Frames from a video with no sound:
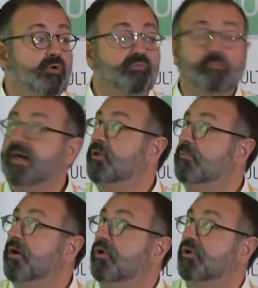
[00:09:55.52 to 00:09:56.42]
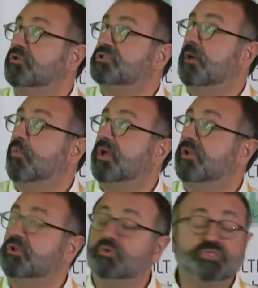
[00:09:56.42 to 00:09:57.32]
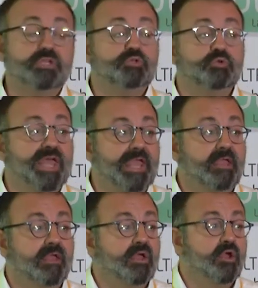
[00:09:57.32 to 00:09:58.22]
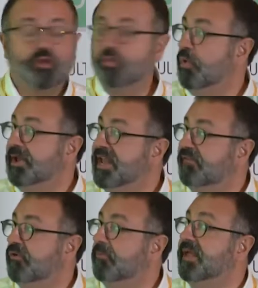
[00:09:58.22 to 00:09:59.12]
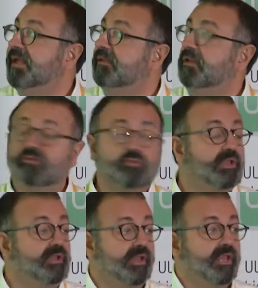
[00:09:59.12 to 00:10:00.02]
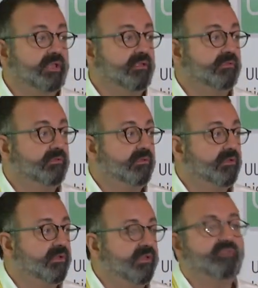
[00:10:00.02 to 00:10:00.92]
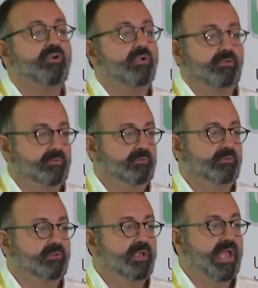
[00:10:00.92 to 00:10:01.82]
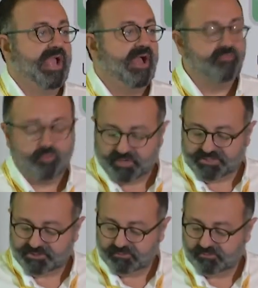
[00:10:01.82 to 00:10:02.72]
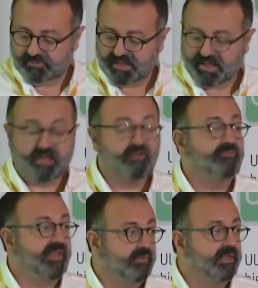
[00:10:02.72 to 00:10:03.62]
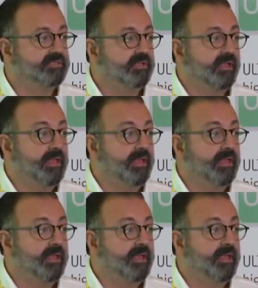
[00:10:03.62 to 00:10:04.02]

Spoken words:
of the biomarkers that we are using today will never make it into the clinic. Never. And the reasons are varied,